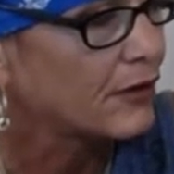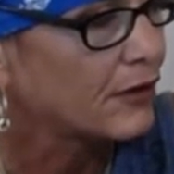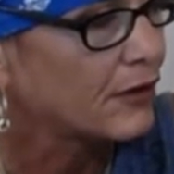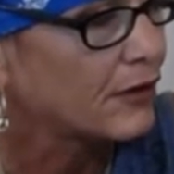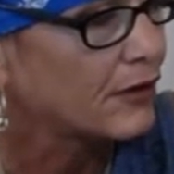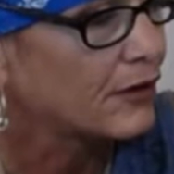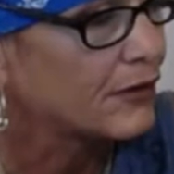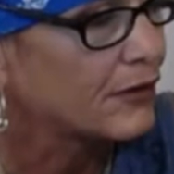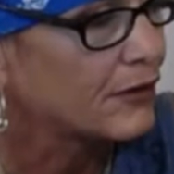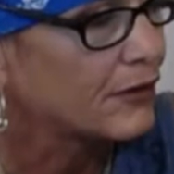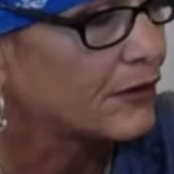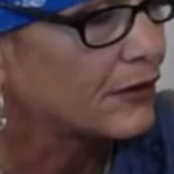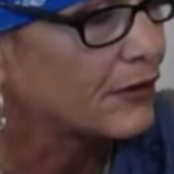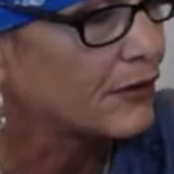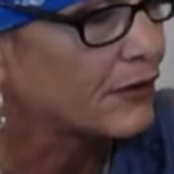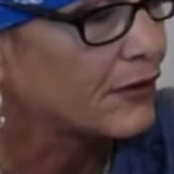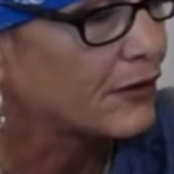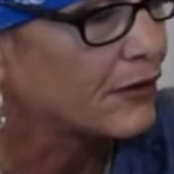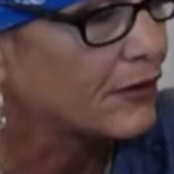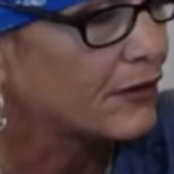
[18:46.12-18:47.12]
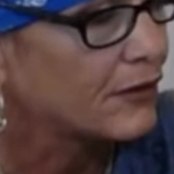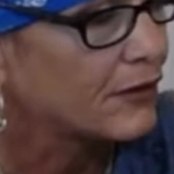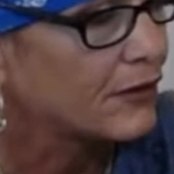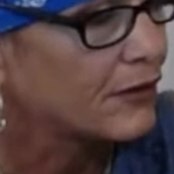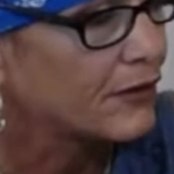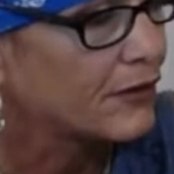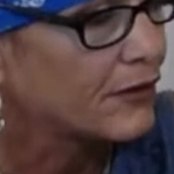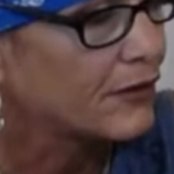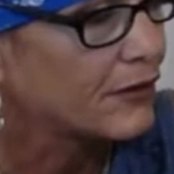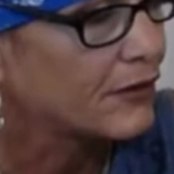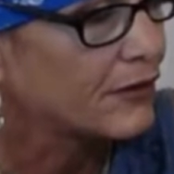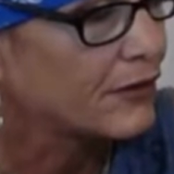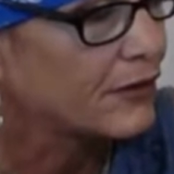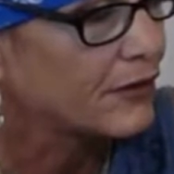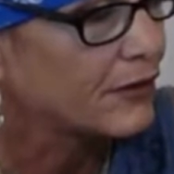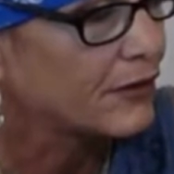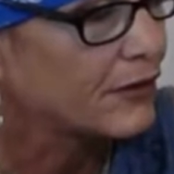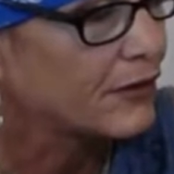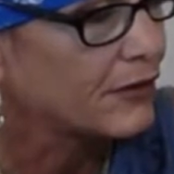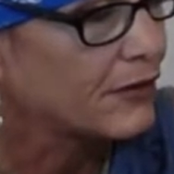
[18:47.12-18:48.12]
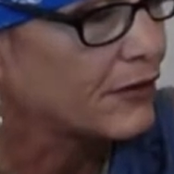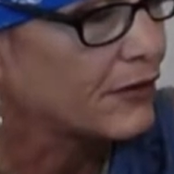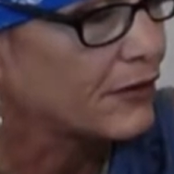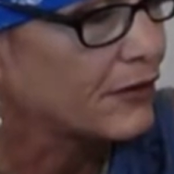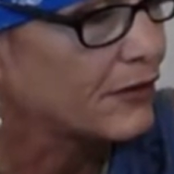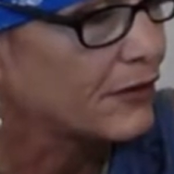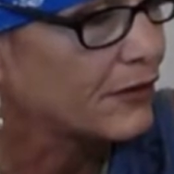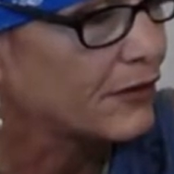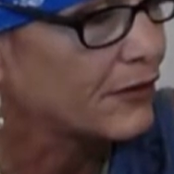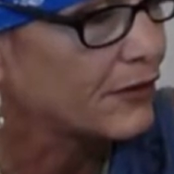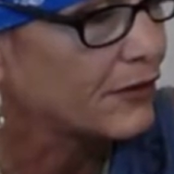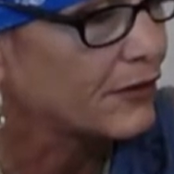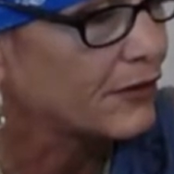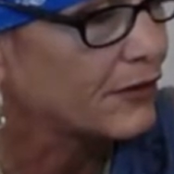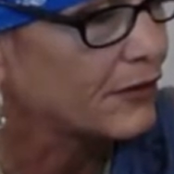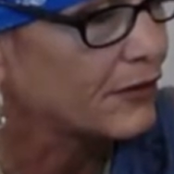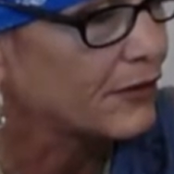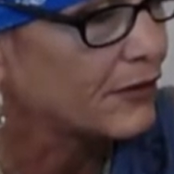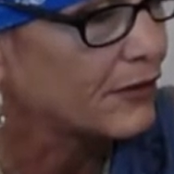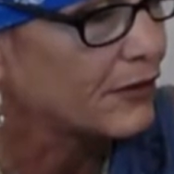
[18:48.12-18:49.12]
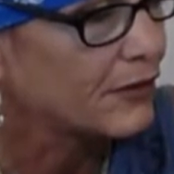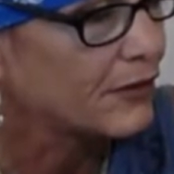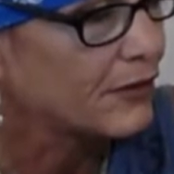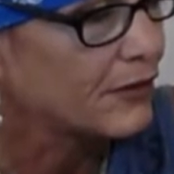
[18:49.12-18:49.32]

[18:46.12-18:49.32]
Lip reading: (not speaking)